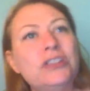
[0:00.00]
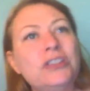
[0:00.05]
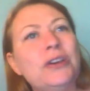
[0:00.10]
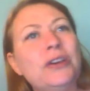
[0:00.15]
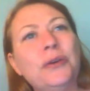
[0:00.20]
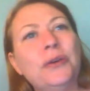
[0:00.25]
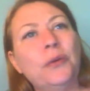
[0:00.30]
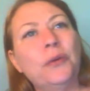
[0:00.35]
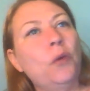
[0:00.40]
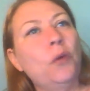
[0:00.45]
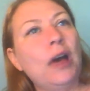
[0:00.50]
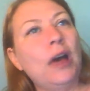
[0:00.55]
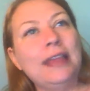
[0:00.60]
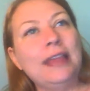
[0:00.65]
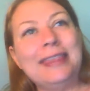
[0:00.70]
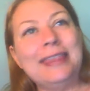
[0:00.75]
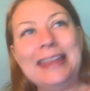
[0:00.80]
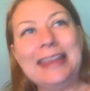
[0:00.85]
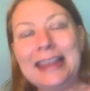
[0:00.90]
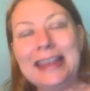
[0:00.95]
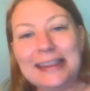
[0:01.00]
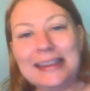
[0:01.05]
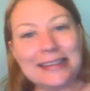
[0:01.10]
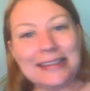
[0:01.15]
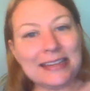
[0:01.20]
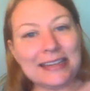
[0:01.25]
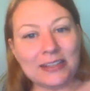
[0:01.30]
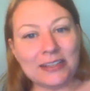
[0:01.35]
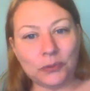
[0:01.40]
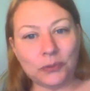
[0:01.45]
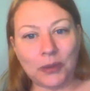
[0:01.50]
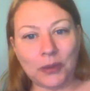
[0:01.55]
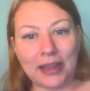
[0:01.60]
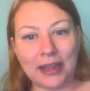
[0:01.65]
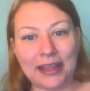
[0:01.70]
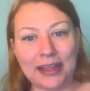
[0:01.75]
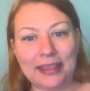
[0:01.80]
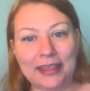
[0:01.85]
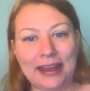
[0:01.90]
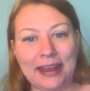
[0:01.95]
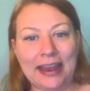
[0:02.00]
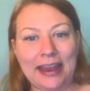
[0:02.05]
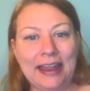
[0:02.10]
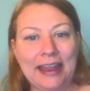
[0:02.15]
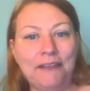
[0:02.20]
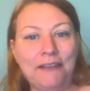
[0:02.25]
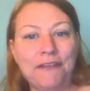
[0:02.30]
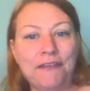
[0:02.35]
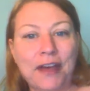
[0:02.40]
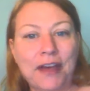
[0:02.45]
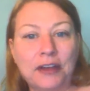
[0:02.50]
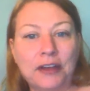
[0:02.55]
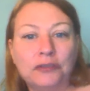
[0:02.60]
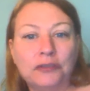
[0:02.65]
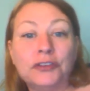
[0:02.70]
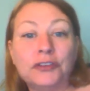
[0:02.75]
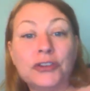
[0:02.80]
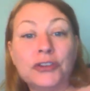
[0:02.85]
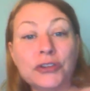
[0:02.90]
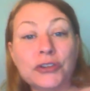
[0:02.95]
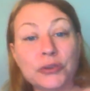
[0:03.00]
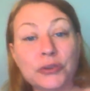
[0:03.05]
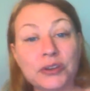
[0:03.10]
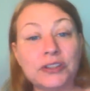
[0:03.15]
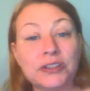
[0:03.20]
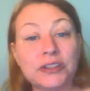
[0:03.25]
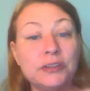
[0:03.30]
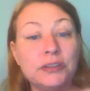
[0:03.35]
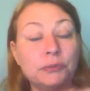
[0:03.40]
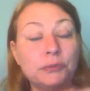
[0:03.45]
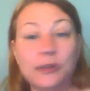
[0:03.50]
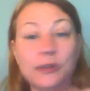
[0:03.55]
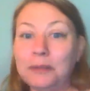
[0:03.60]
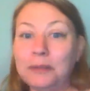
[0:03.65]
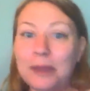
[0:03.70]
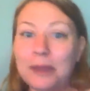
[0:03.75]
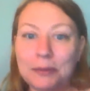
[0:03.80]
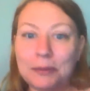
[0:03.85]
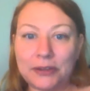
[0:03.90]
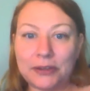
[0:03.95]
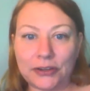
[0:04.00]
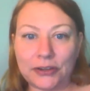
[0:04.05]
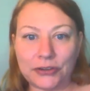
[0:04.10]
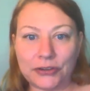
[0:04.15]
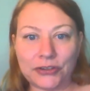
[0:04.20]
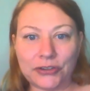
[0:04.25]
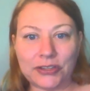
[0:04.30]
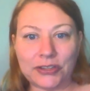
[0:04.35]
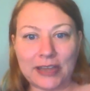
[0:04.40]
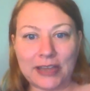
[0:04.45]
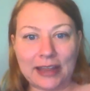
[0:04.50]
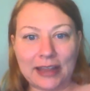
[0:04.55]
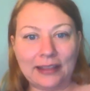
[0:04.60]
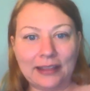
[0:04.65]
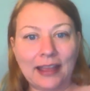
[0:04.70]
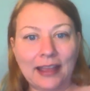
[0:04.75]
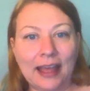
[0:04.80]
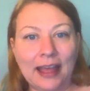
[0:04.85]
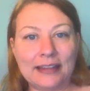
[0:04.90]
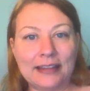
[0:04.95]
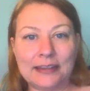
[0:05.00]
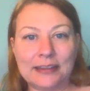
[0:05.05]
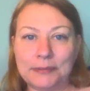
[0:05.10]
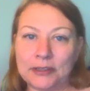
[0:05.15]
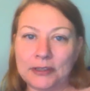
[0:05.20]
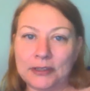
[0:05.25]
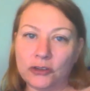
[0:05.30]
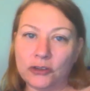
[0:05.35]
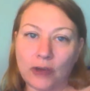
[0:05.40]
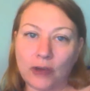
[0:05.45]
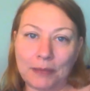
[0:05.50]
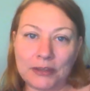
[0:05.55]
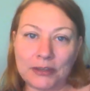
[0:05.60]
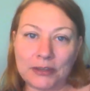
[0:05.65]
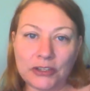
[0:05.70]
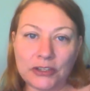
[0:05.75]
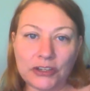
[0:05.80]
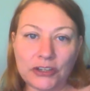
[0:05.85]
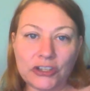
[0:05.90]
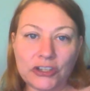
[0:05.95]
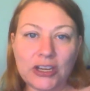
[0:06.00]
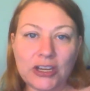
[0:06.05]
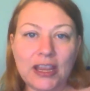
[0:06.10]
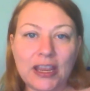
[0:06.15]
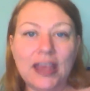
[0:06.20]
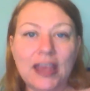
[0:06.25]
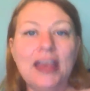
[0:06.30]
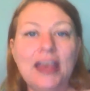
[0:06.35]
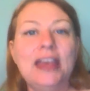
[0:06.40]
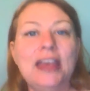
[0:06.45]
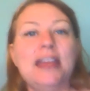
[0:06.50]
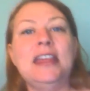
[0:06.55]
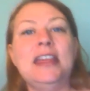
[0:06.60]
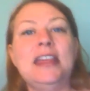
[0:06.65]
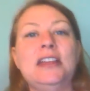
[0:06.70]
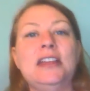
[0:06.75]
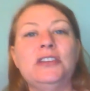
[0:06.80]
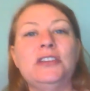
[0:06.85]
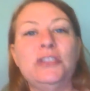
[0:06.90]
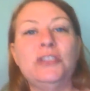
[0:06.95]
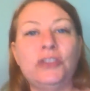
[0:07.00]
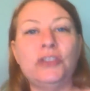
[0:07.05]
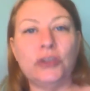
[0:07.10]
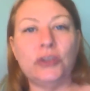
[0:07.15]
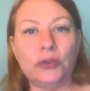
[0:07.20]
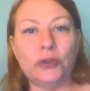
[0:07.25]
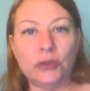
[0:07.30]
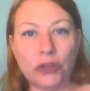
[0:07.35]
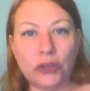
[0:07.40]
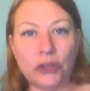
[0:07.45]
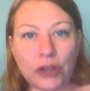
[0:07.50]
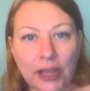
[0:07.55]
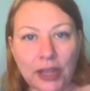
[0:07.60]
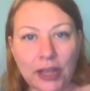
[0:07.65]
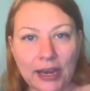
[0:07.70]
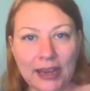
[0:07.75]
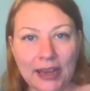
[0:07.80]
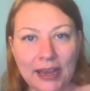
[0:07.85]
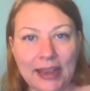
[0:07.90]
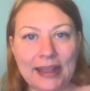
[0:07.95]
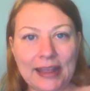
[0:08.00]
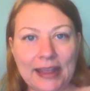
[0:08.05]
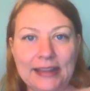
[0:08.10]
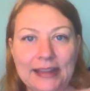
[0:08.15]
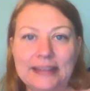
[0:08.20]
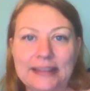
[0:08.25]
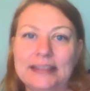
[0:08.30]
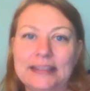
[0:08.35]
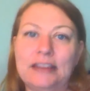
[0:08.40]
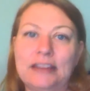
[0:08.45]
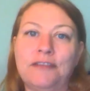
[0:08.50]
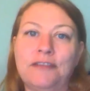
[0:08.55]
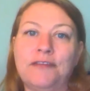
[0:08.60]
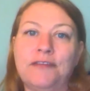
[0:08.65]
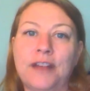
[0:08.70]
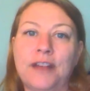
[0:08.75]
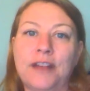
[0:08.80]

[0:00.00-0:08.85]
So, the easiest way that I have found for students to really be able to understand the concepts of dramaturgy is to look at it as if